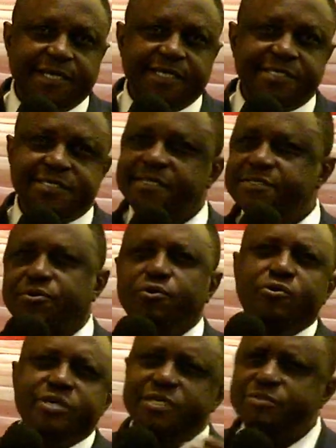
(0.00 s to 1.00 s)
says,
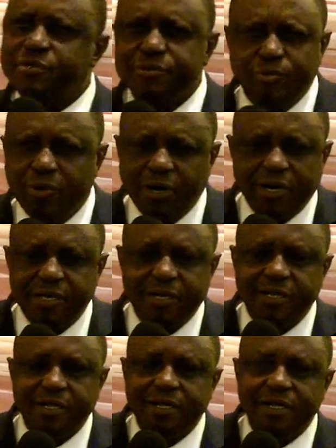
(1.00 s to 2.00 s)
"Go ye into the world."
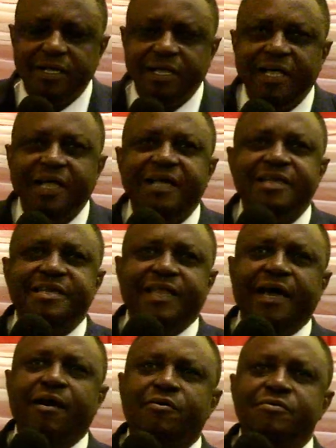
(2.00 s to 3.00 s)

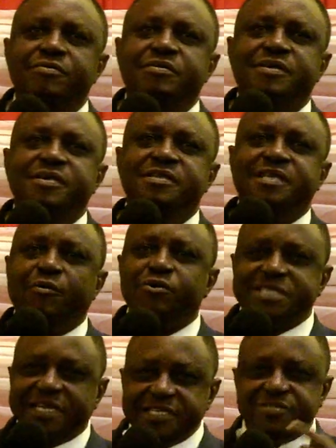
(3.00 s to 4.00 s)
Now, that
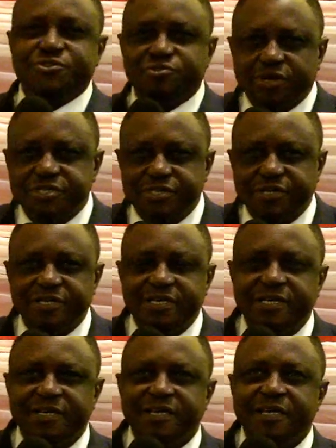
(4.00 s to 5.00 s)
was an instruction.
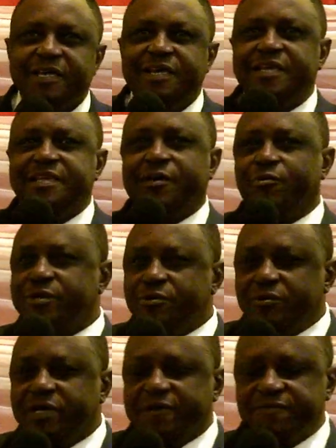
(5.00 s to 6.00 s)
Now, when you
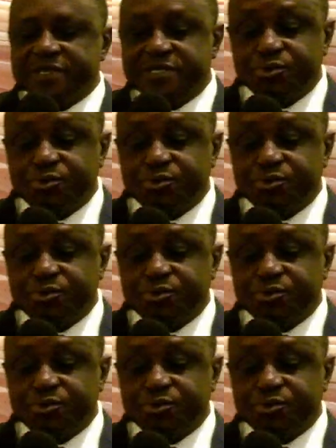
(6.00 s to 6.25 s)
look at verse